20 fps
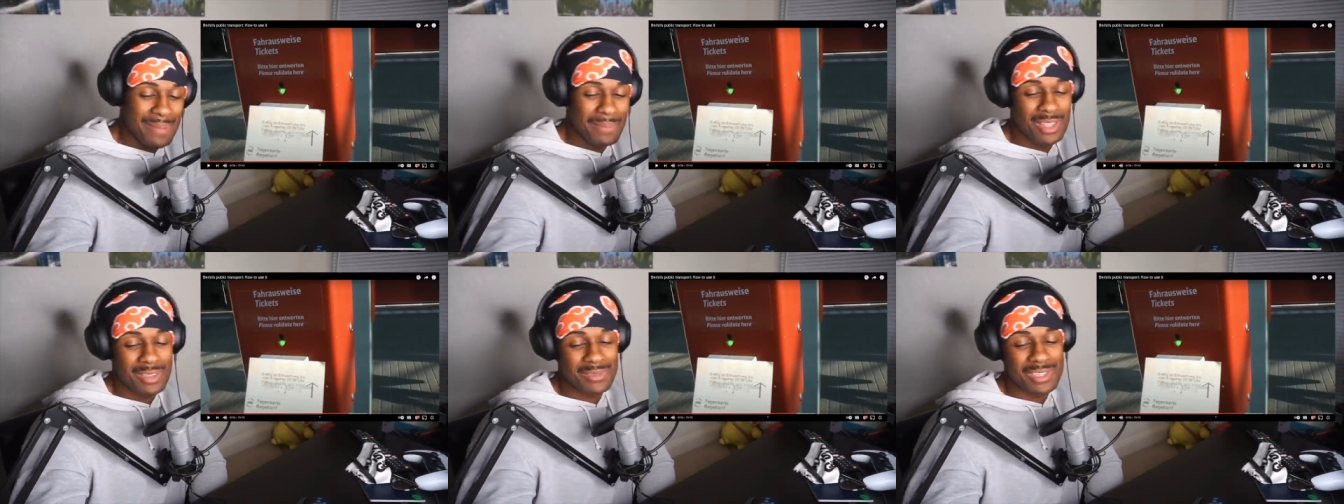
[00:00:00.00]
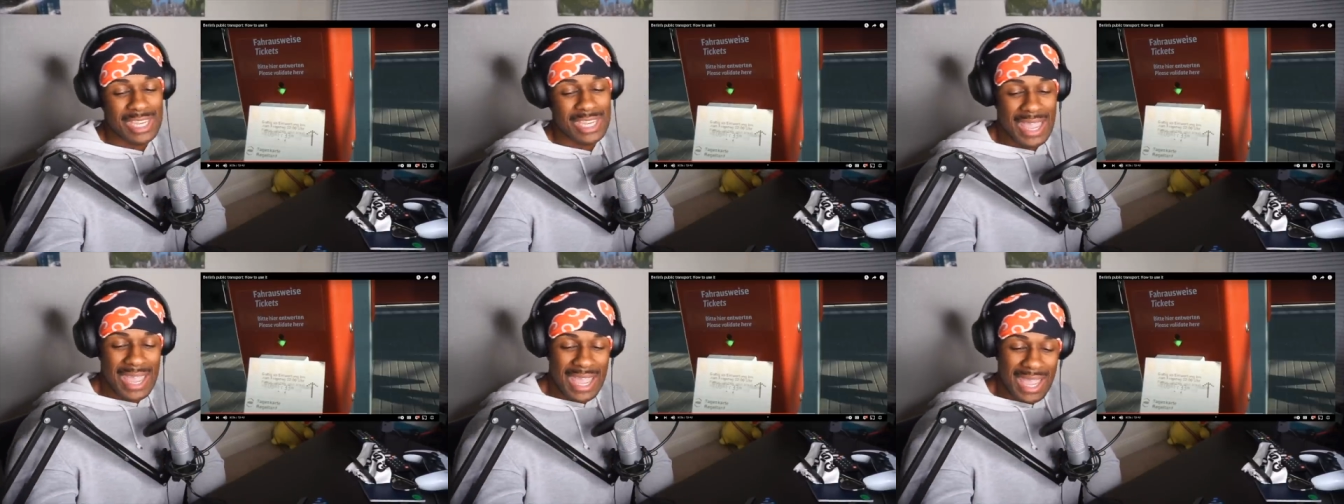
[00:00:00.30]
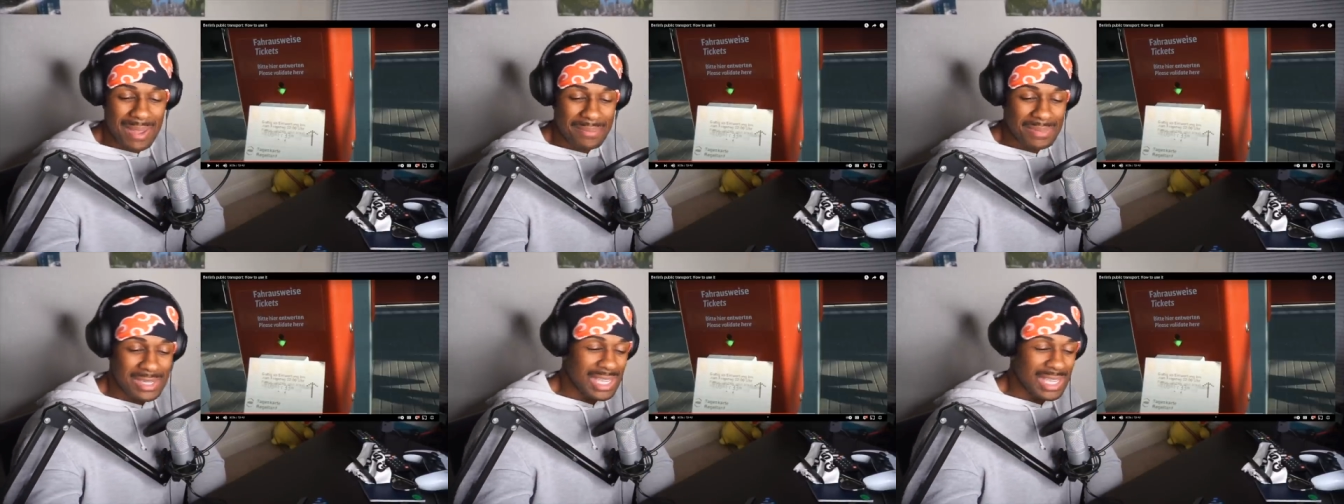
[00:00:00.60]
but
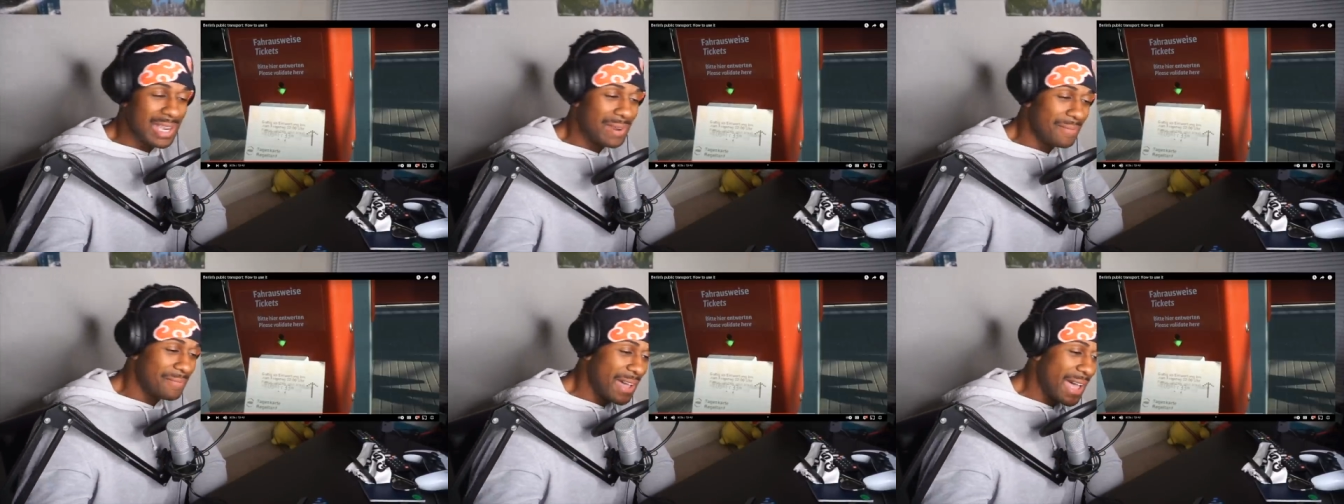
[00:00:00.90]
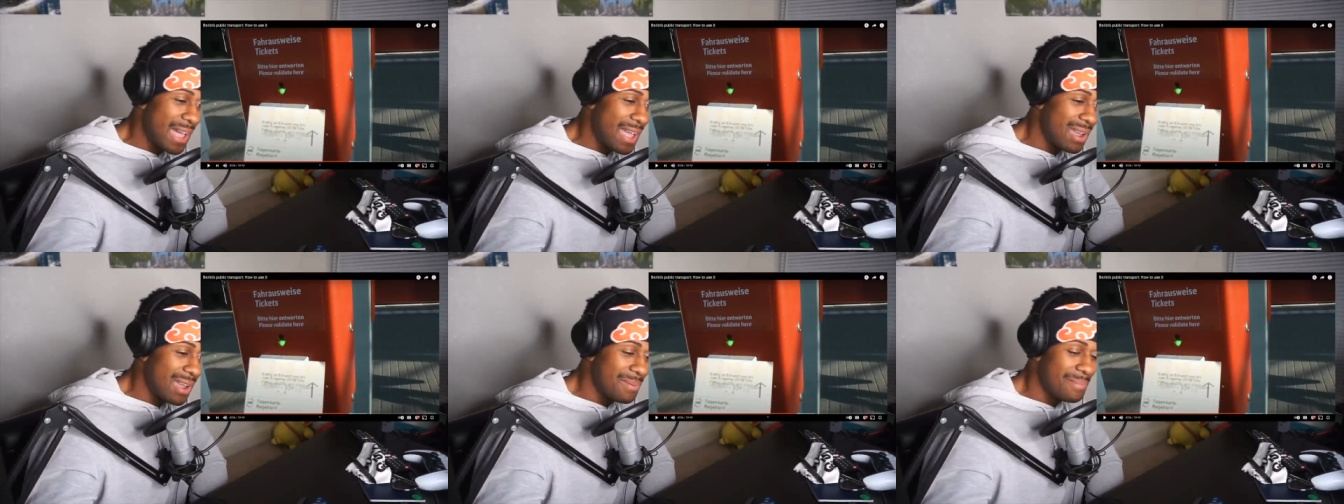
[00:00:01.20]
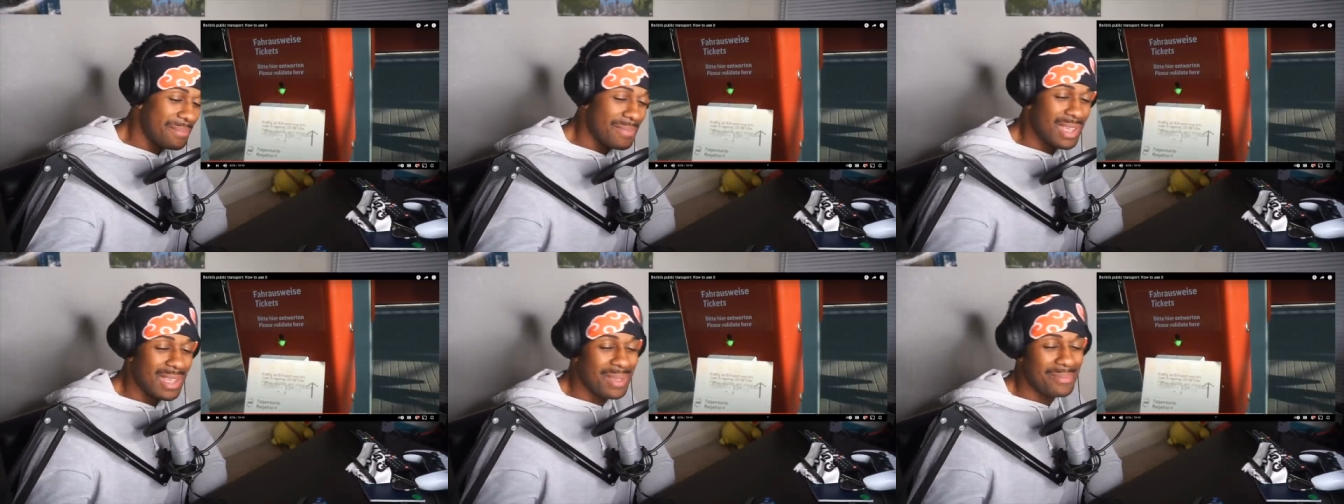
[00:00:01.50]
James, the
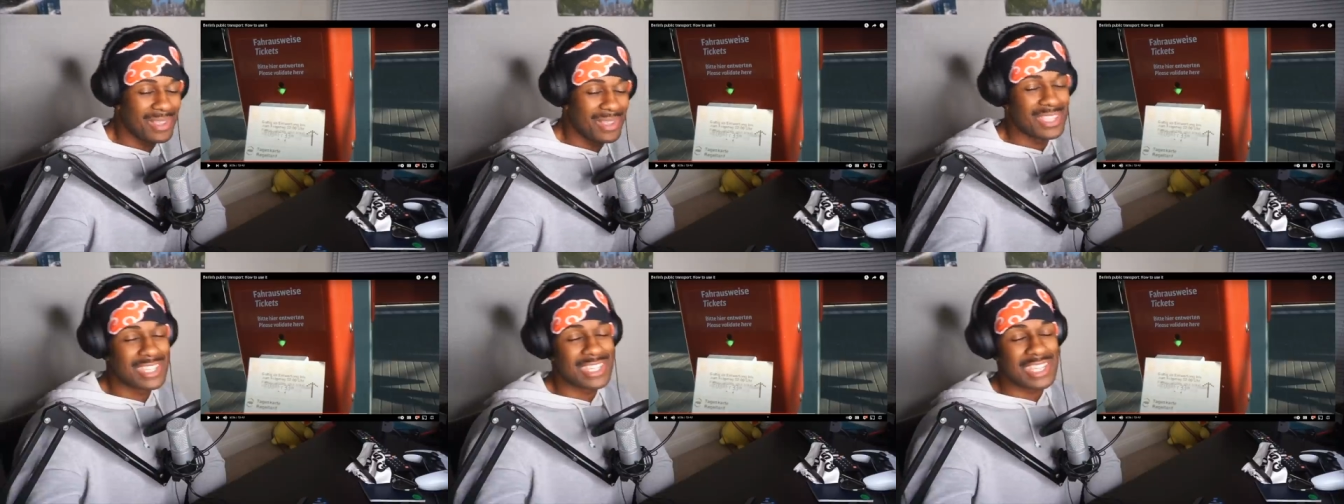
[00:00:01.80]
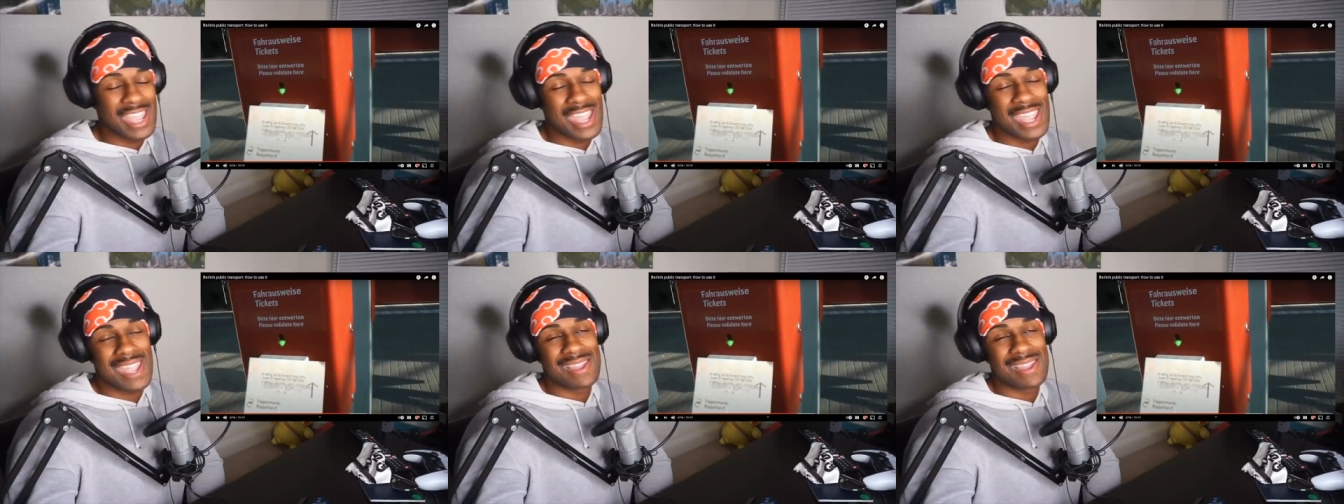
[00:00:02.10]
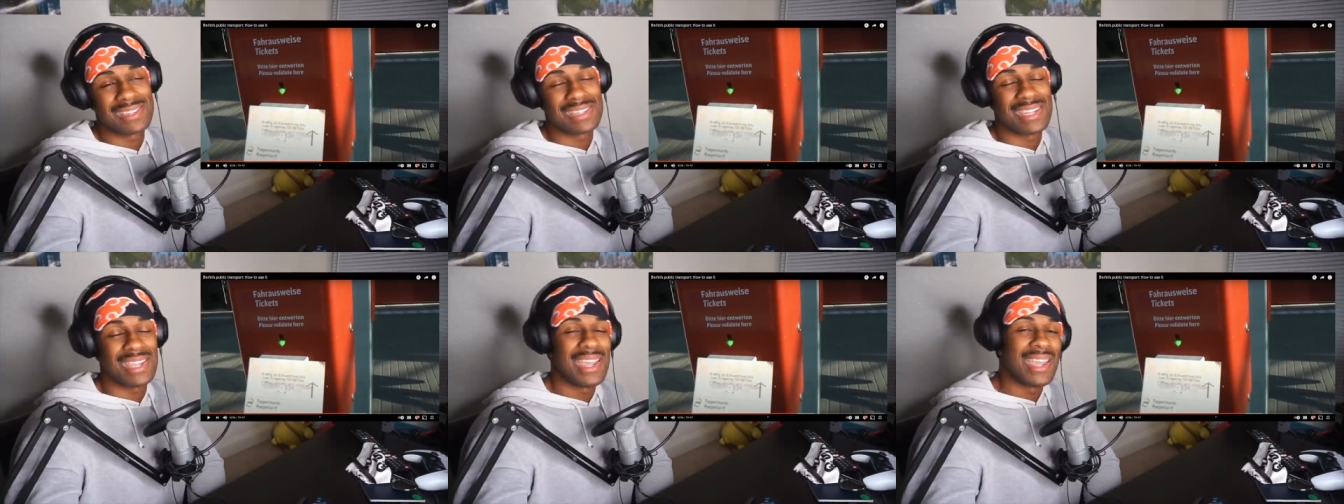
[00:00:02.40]
environment, but
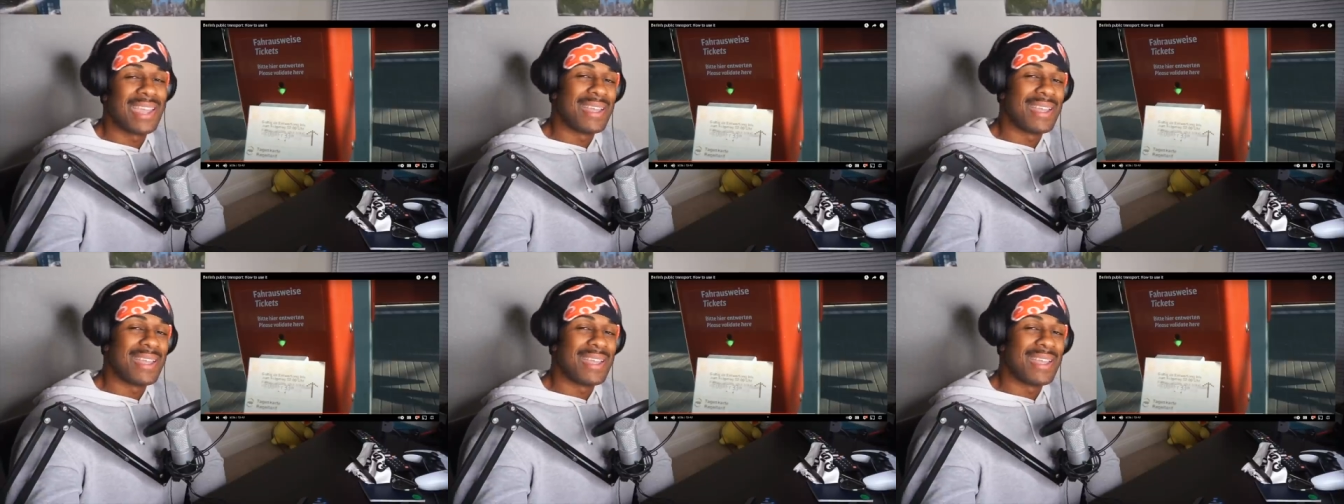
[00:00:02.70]
James, the